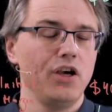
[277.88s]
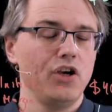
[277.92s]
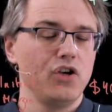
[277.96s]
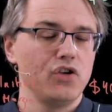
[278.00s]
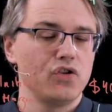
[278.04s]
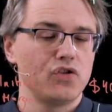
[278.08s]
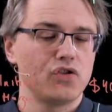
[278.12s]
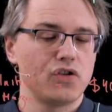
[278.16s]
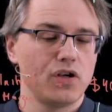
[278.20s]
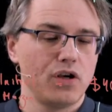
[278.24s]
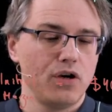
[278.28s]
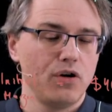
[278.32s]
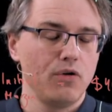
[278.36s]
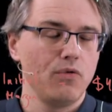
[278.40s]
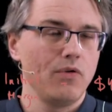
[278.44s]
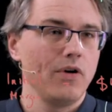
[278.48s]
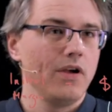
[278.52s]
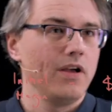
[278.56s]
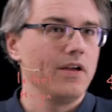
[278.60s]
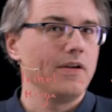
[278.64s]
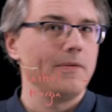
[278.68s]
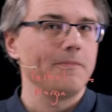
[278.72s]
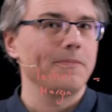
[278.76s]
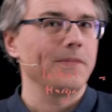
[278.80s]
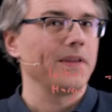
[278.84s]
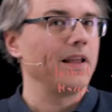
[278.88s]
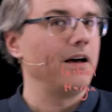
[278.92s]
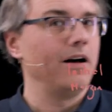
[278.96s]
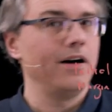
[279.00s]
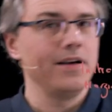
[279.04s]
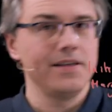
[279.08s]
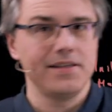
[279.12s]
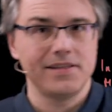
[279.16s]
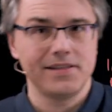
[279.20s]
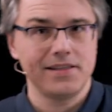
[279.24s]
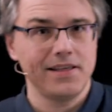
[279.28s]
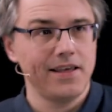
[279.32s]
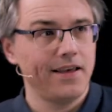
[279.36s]
So I
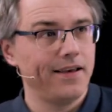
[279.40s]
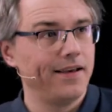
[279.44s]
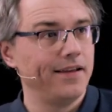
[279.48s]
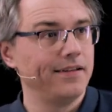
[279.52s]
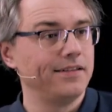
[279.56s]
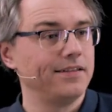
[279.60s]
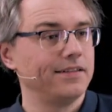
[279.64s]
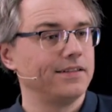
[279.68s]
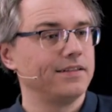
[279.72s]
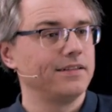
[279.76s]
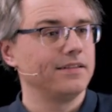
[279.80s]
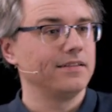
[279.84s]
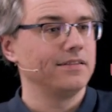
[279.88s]
said